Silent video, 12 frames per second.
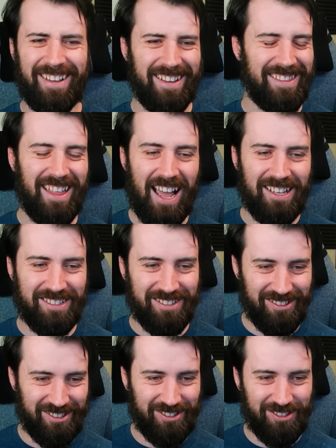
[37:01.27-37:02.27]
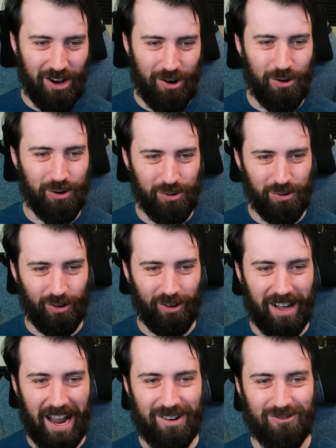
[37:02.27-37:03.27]
That's so
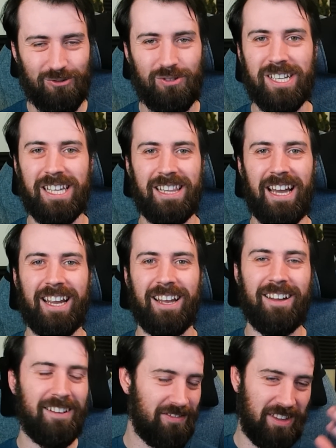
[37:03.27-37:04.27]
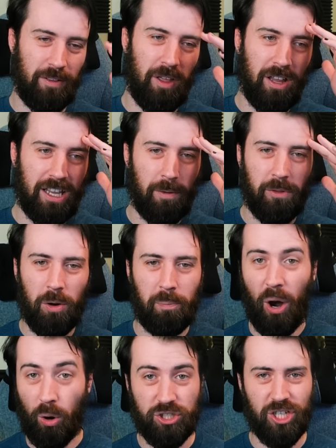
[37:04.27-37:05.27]
cool. I really like like a little
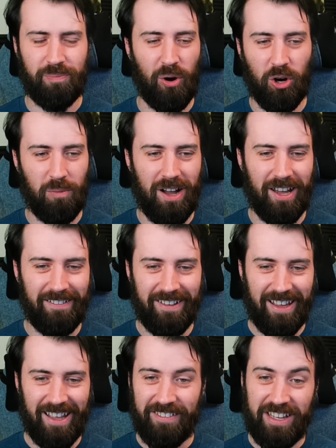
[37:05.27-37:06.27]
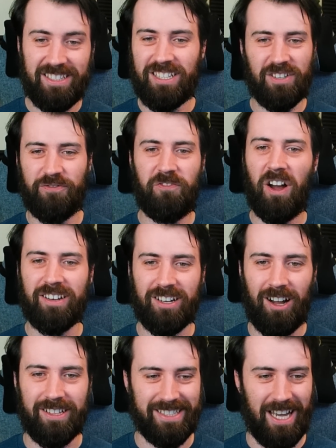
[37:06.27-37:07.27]
potion Pokemon. That's such a fun
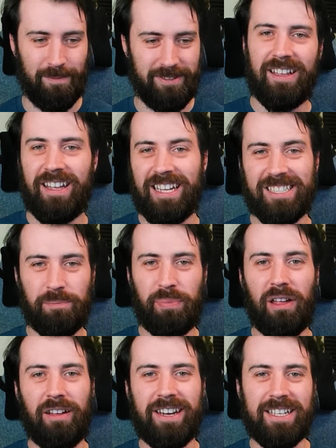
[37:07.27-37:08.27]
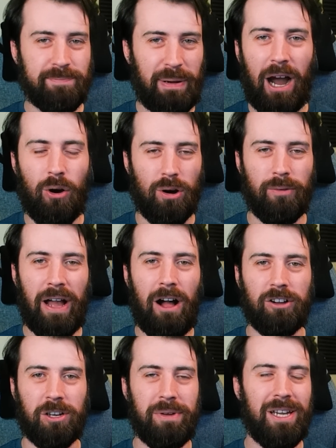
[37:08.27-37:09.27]
concept. Its ability is Power of
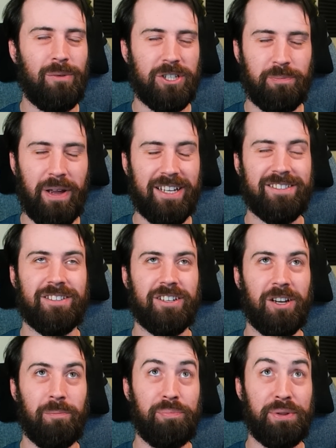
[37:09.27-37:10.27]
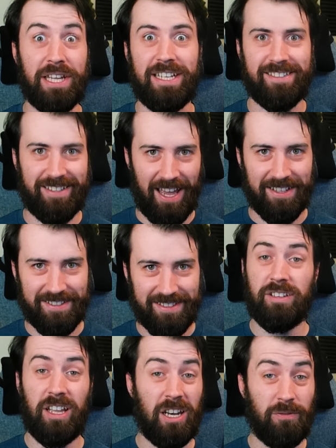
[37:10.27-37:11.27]
Alchemy, which makes complete
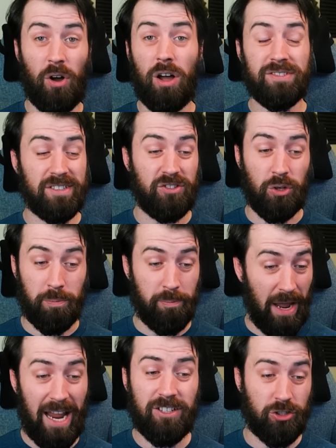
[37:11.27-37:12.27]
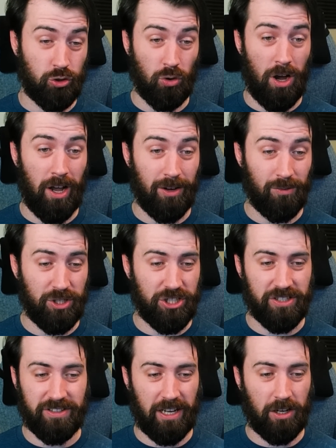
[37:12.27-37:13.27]
sense. It evolves into Magedron,
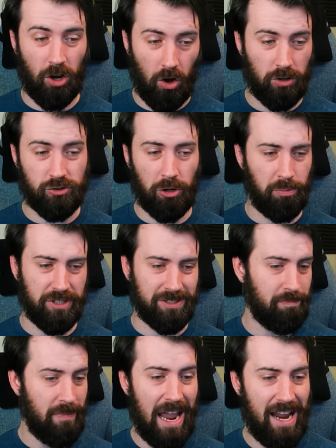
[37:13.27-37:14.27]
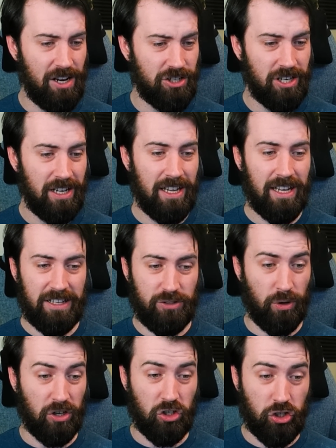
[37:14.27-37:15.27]
which is like Cauldron plus Mage,
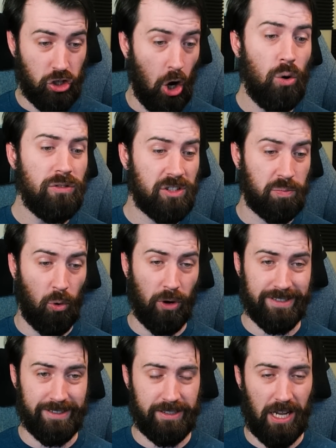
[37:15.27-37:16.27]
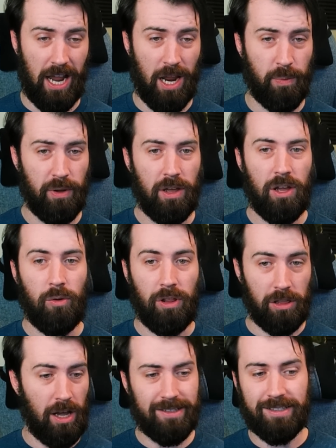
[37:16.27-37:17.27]
into a Ghost poison type.
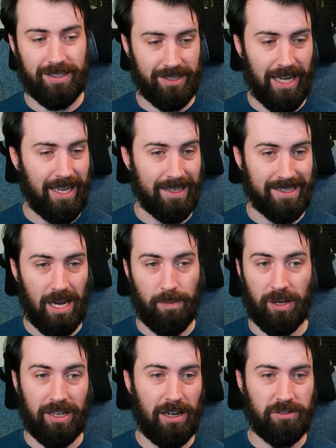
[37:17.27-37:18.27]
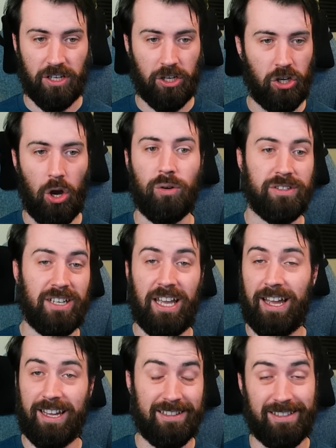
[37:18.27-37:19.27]
We lost the psychic typing, and now it's a ghost,
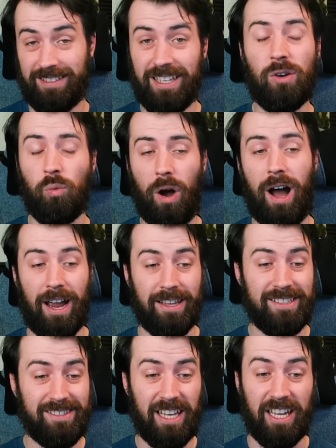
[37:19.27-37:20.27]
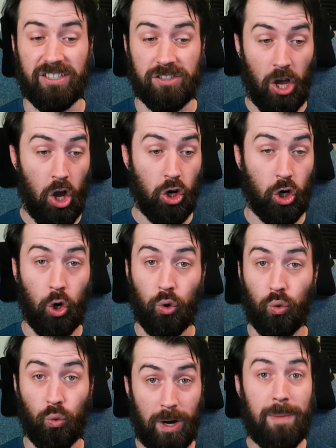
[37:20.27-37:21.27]
and I can see why. This thing is
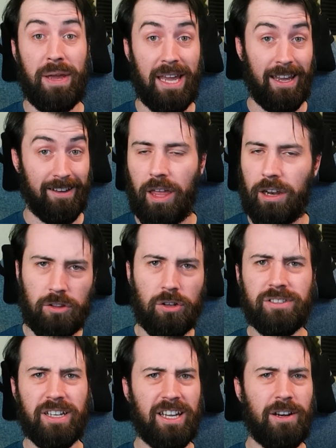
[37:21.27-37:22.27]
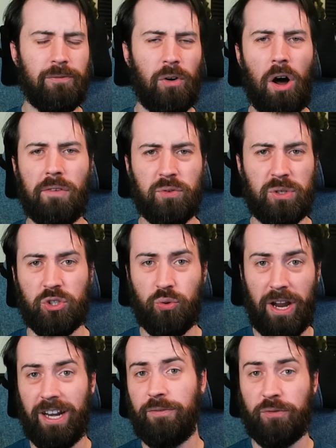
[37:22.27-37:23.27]
creepy. It looks like it evolves when
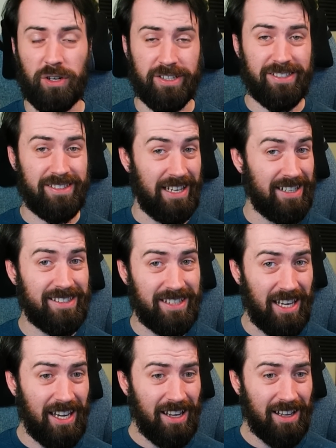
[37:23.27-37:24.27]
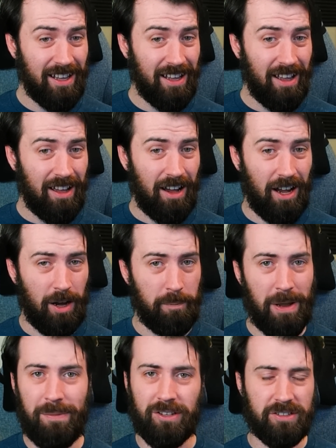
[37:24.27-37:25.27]
traded for a Sinistea.
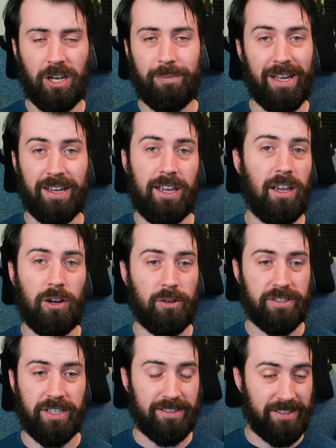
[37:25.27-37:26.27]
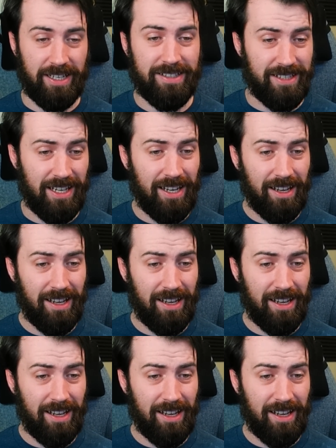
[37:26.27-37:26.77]
Maybe there's going to be a Kianosian Sinistea.